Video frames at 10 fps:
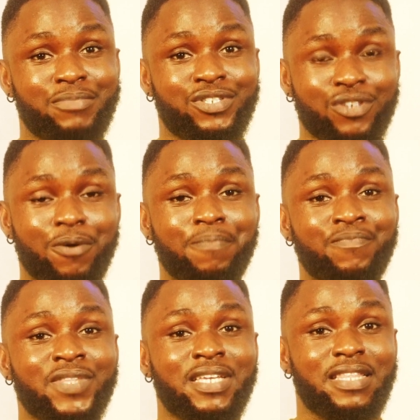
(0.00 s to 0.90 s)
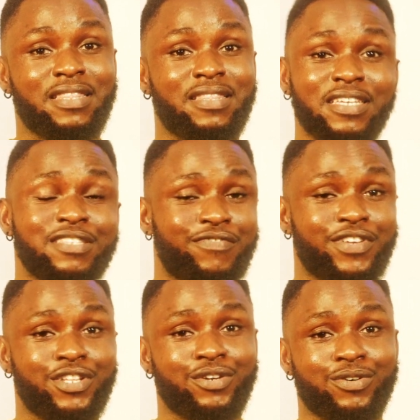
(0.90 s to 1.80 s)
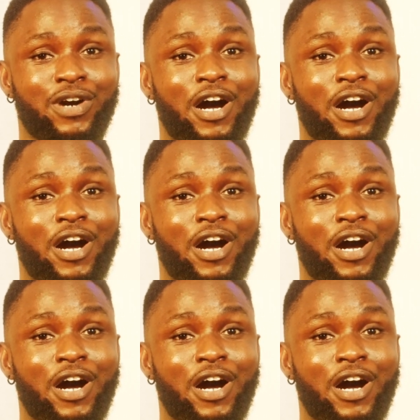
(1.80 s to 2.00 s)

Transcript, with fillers: So in this video,